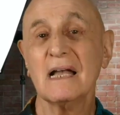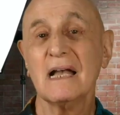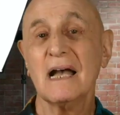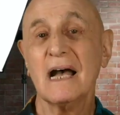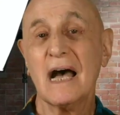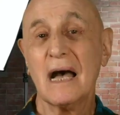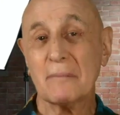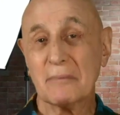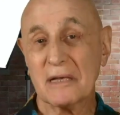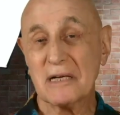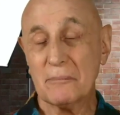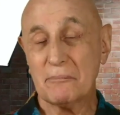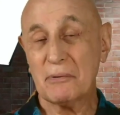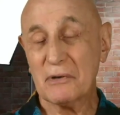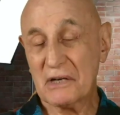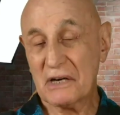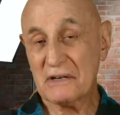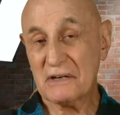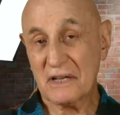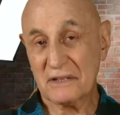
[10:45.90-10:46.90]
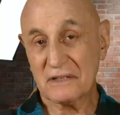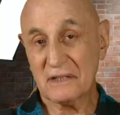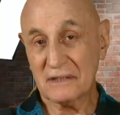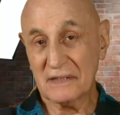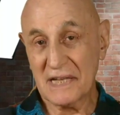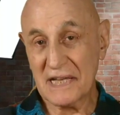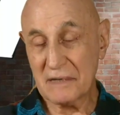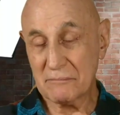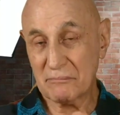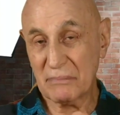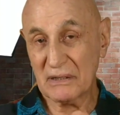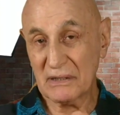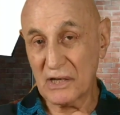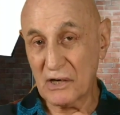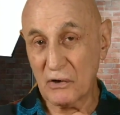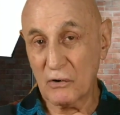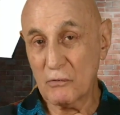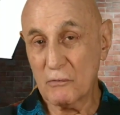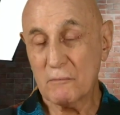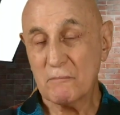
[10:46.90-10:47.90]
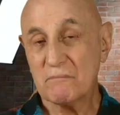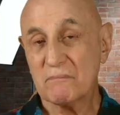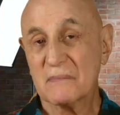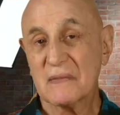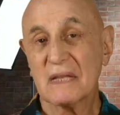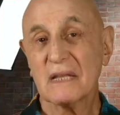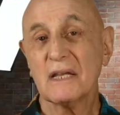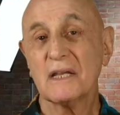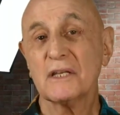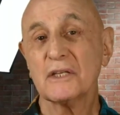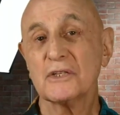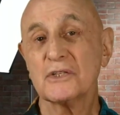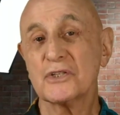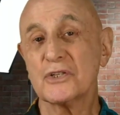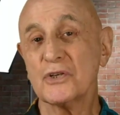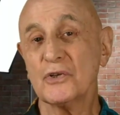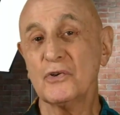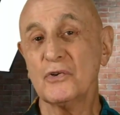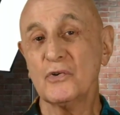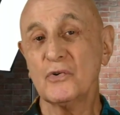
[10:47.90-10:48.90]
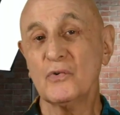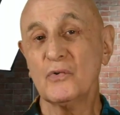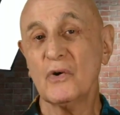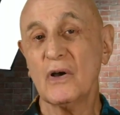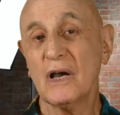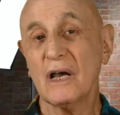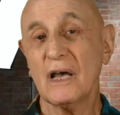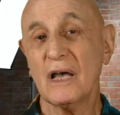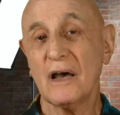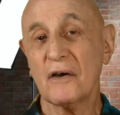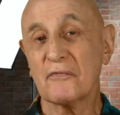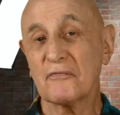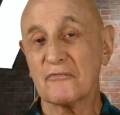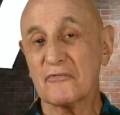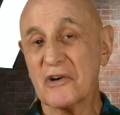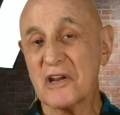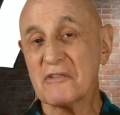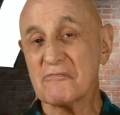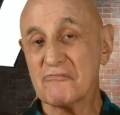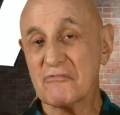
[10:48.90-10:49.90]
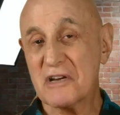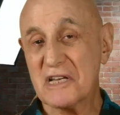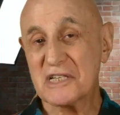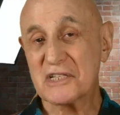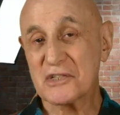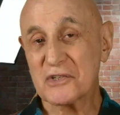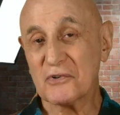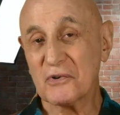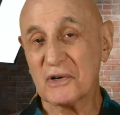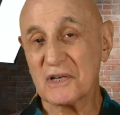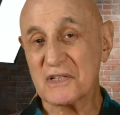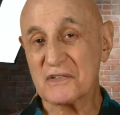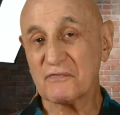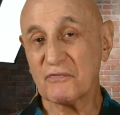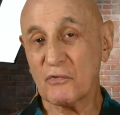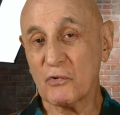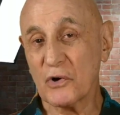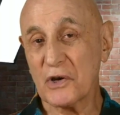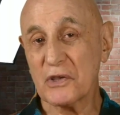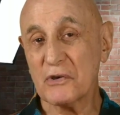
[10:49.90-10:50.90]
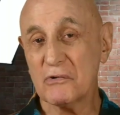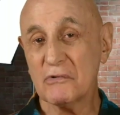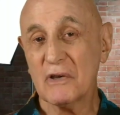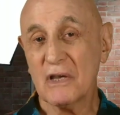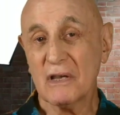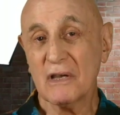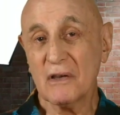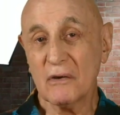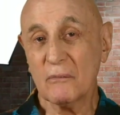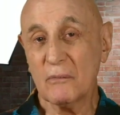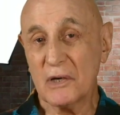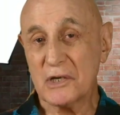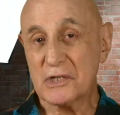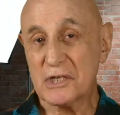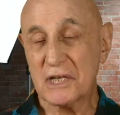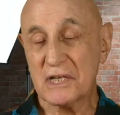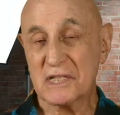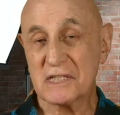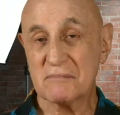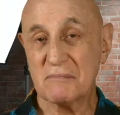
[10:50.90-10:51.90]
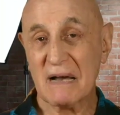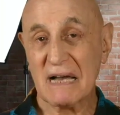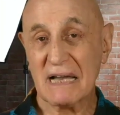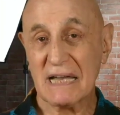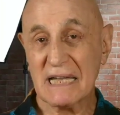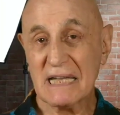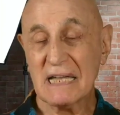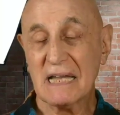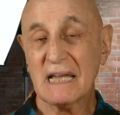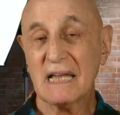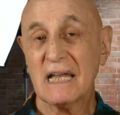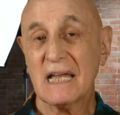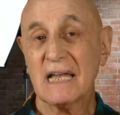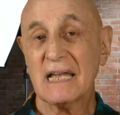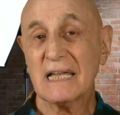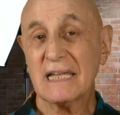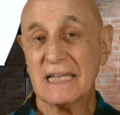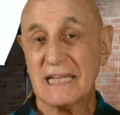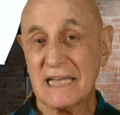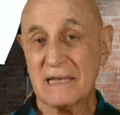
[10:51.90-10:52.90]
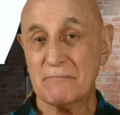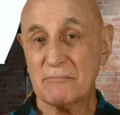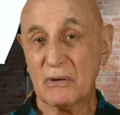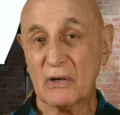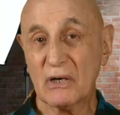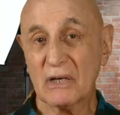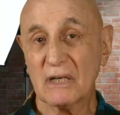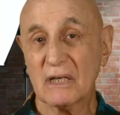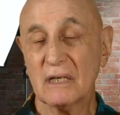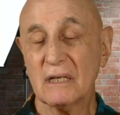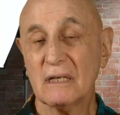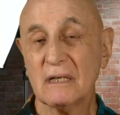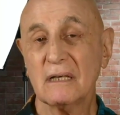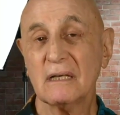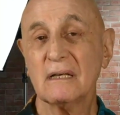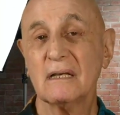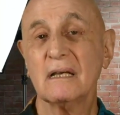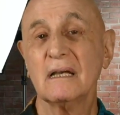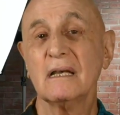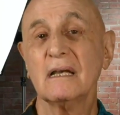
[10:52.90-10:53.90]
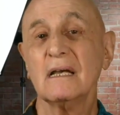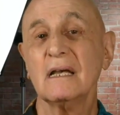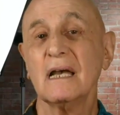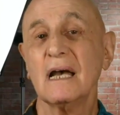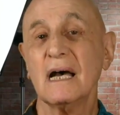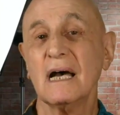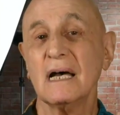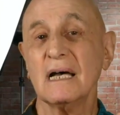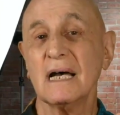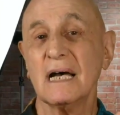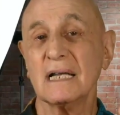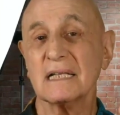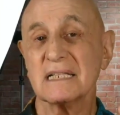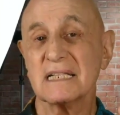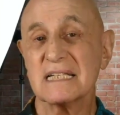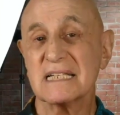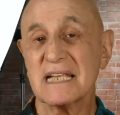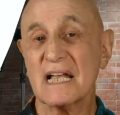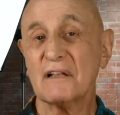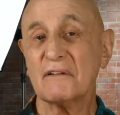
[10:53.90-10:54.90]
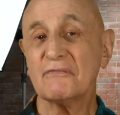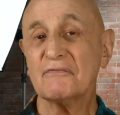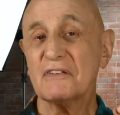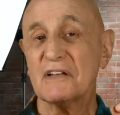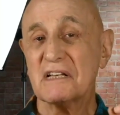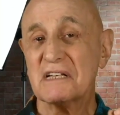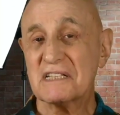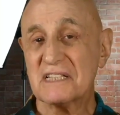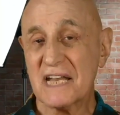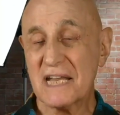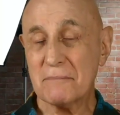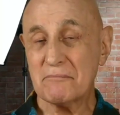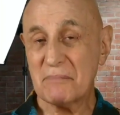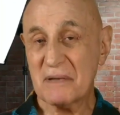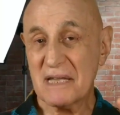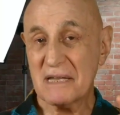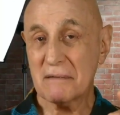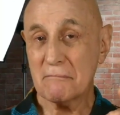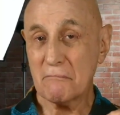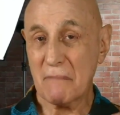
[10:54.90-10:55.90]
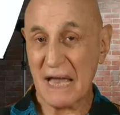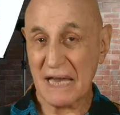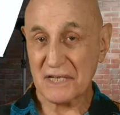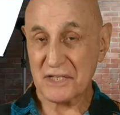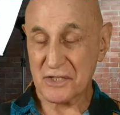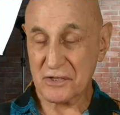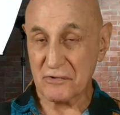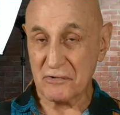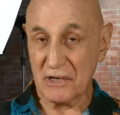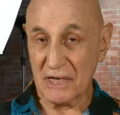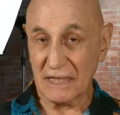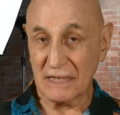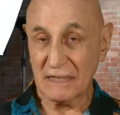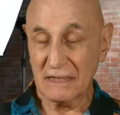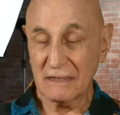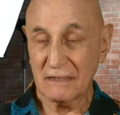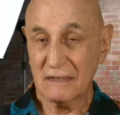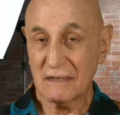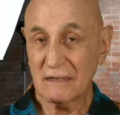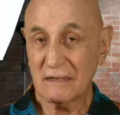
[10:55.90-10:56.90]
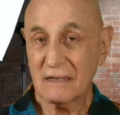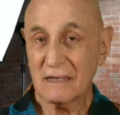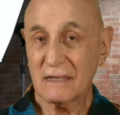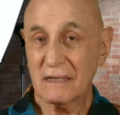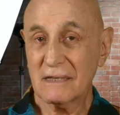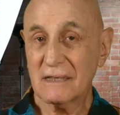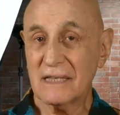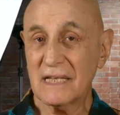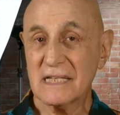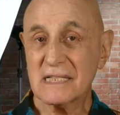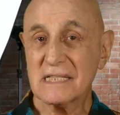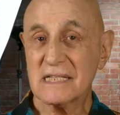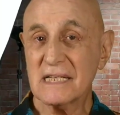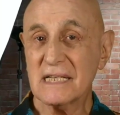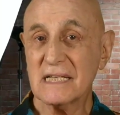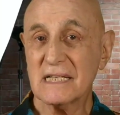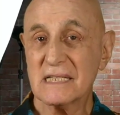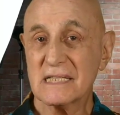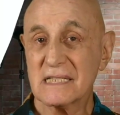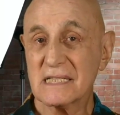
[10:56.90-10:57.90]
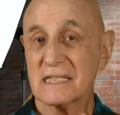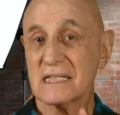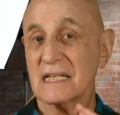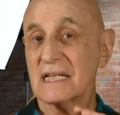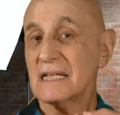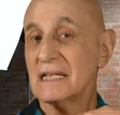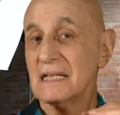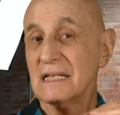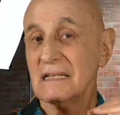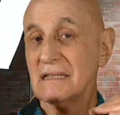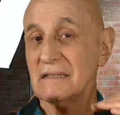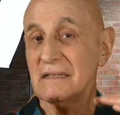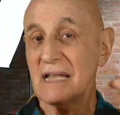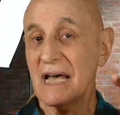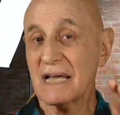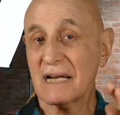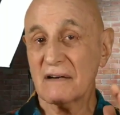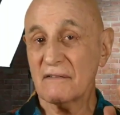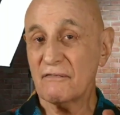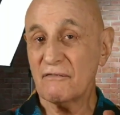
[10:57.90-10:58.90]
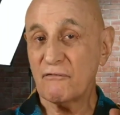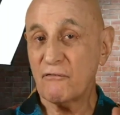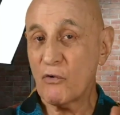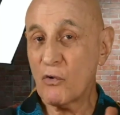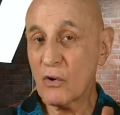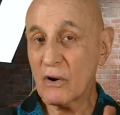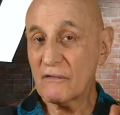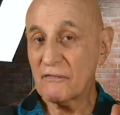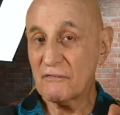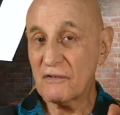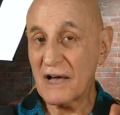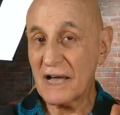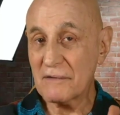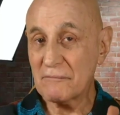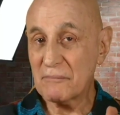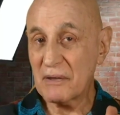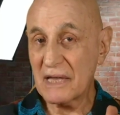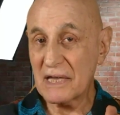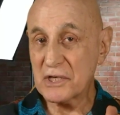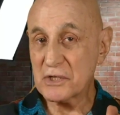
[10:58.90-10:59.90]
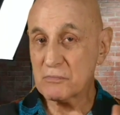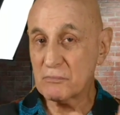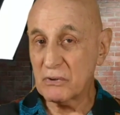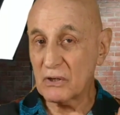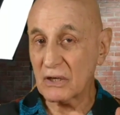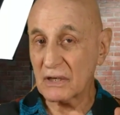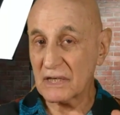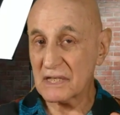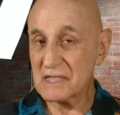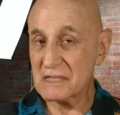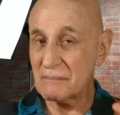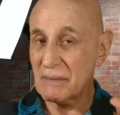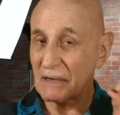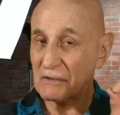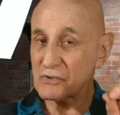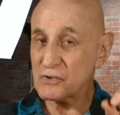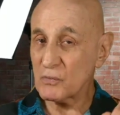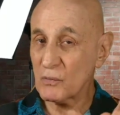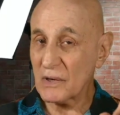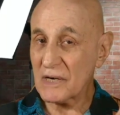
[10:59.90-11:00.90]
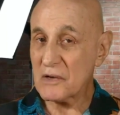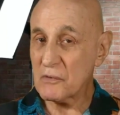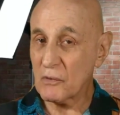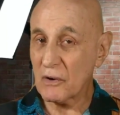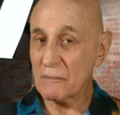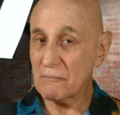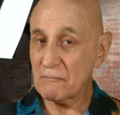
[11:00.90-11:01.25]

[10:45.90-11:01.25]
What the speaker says: I'm going to put another link below to a free resource for you, which is my ebook on self-taping mastery. This is not a 4 or 5 page book. It's about 21